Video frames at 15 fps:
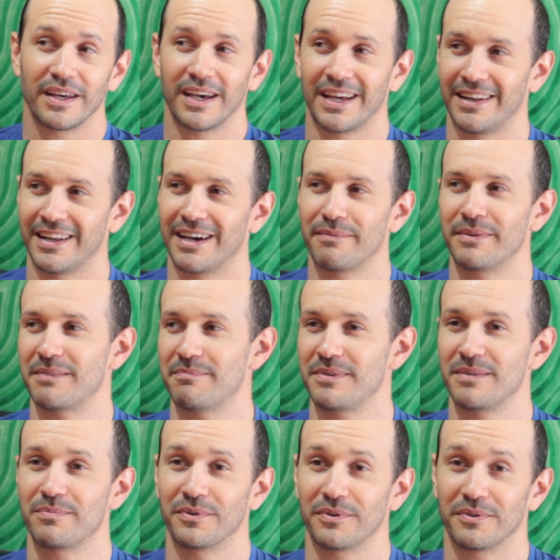and not many
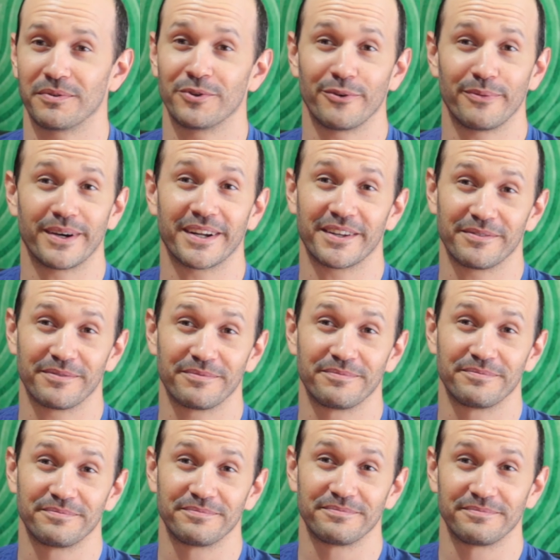people know about it.
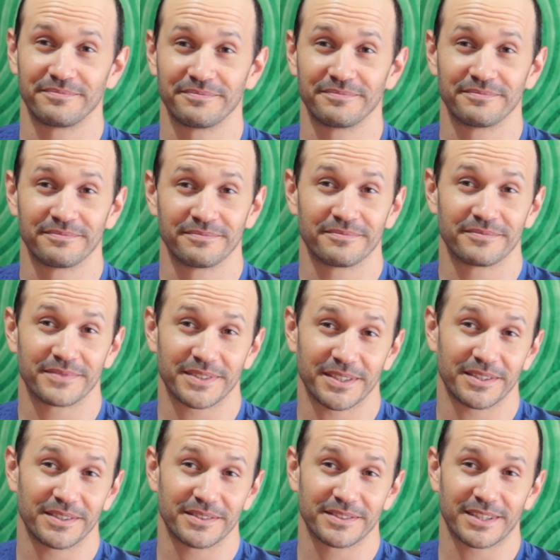So
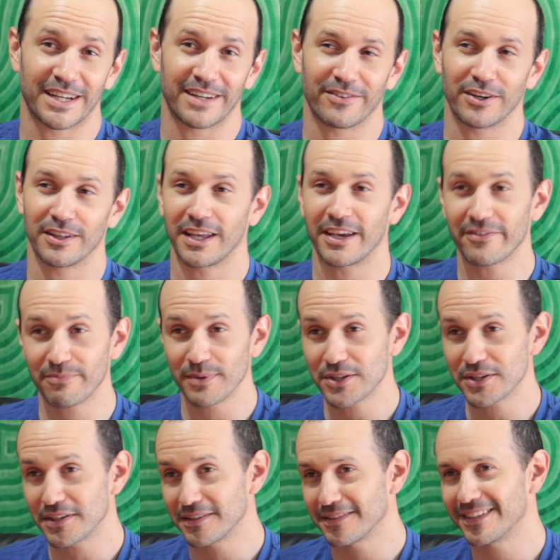it's kind of our life
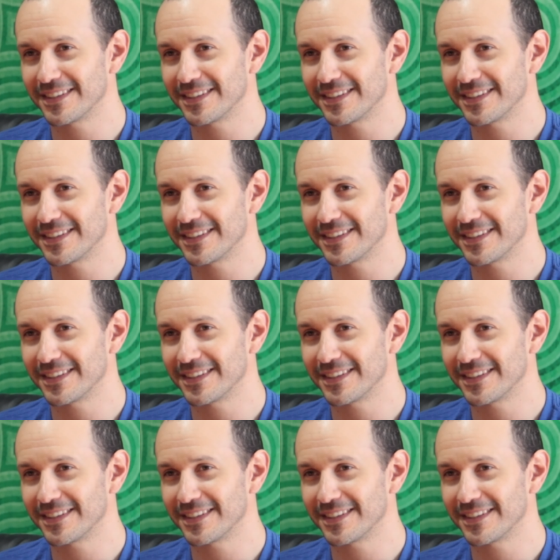mission.